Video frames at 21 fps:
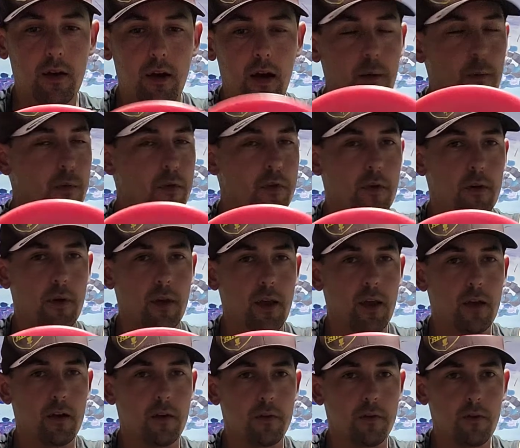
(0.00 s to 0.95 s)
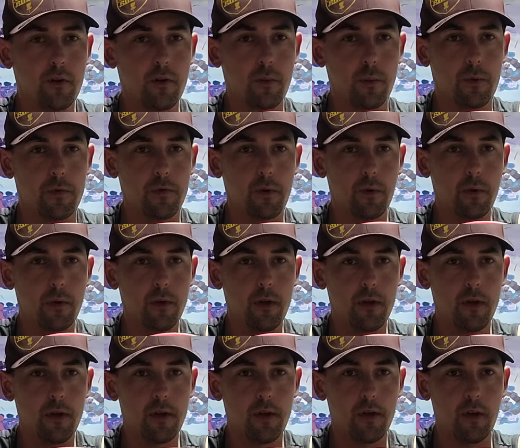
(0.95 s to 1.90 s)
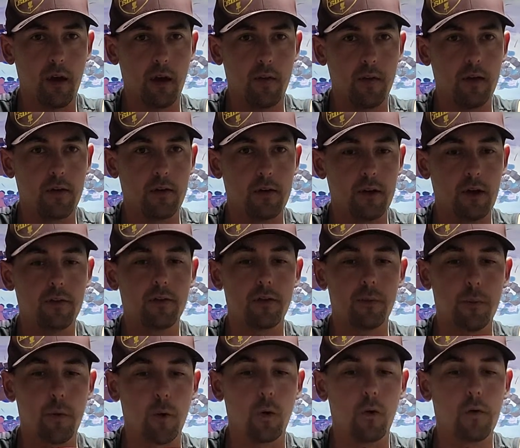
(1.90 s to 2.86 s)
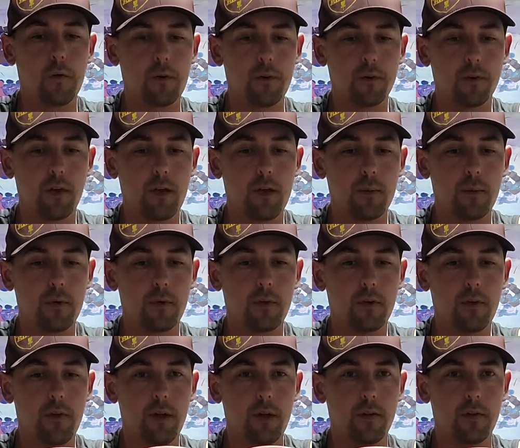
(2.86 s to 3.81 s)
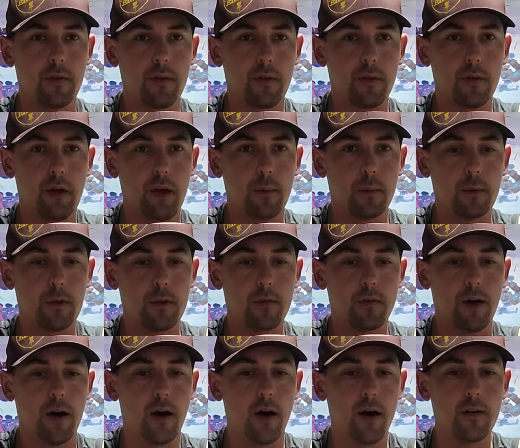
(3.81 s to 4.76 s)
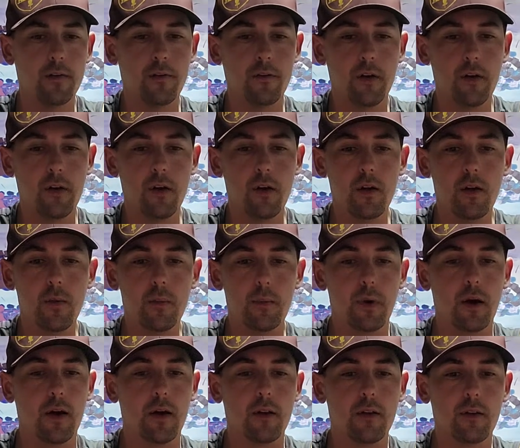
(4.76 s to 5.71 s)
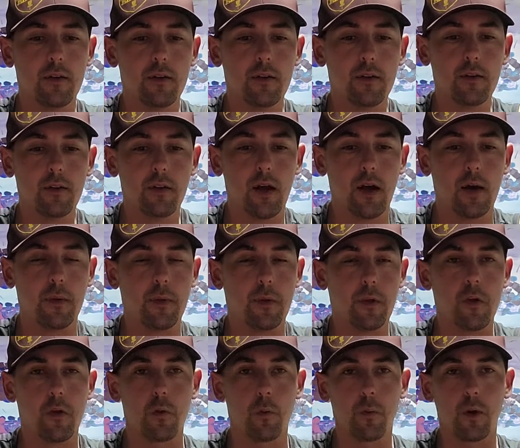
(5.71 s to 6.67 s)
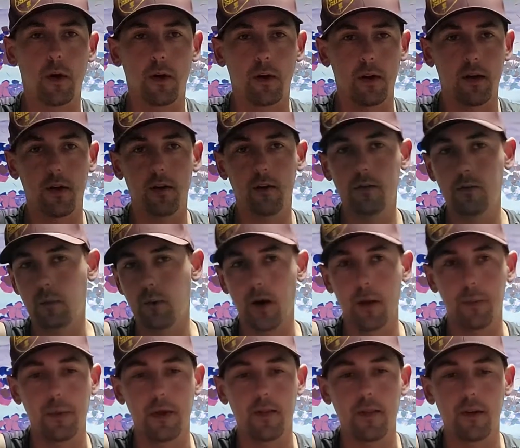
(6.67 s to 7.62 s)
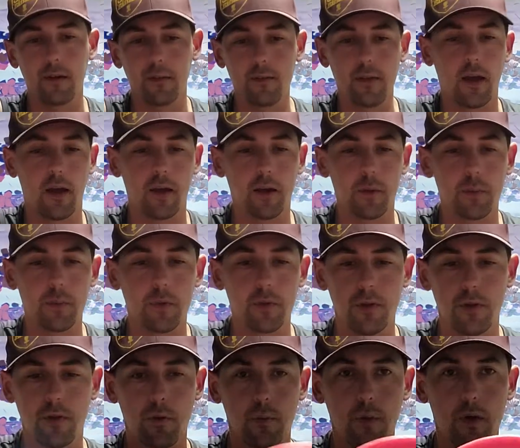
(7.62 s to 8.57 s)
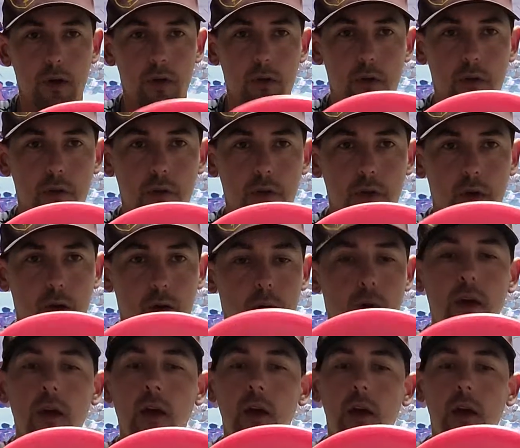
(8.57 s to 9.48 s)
I was throwing Gator 3s before this, and they're definitely more overstable than the MD5, but this is working where I made that complete switch. So